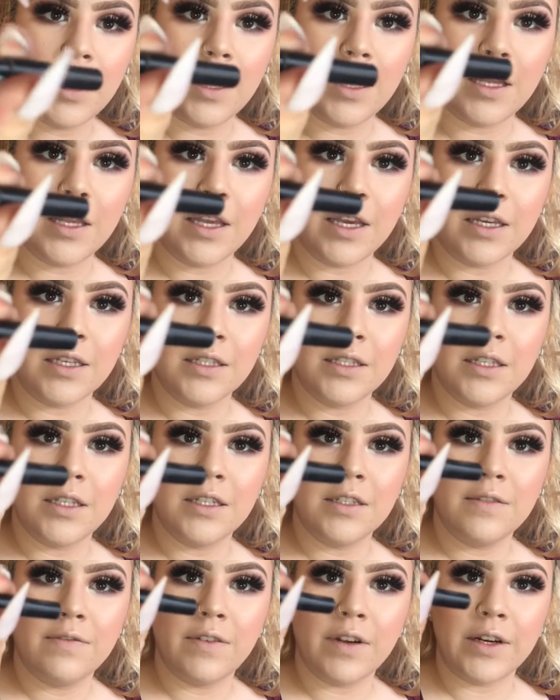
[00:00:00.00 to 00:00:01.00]
and yes, it
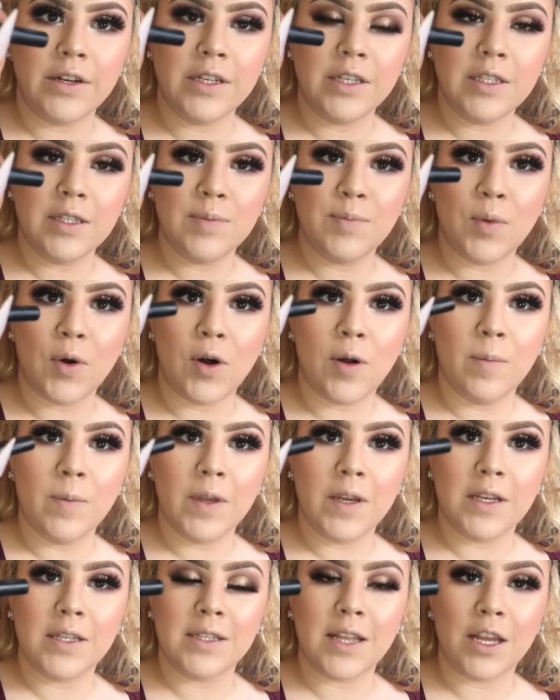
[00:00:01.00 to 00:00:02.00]
is very small
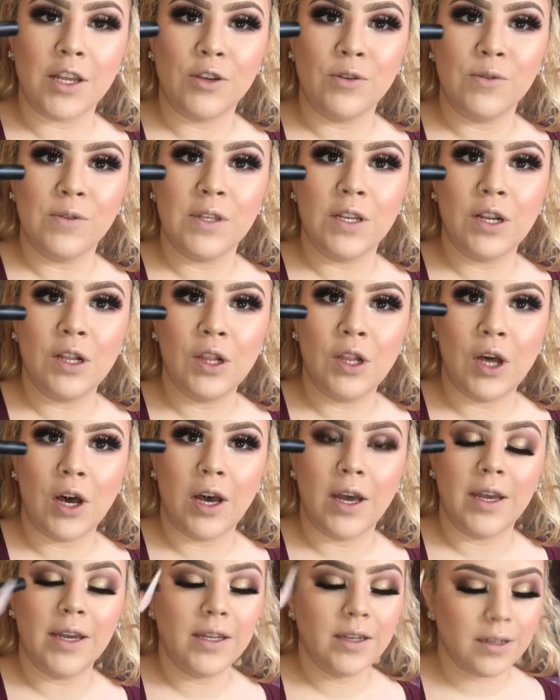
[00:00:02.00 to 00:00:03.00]
because I use it a
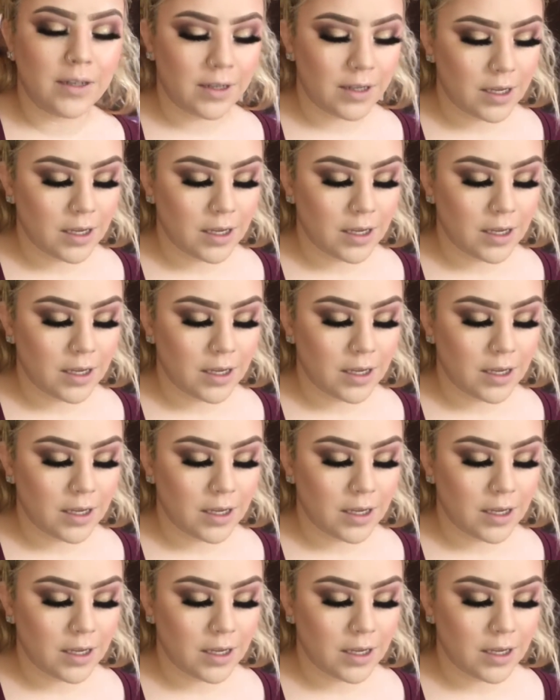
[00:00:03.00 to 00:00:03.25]
lot.